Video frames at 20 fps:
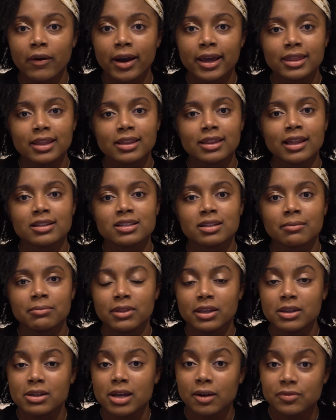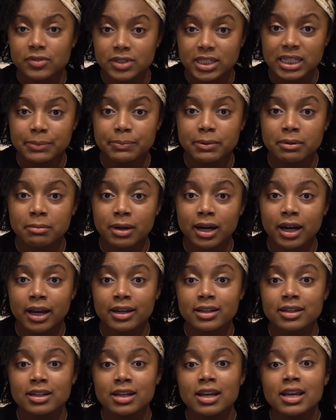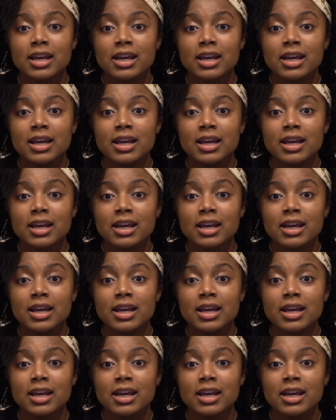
I think that's something you have to keep in mind.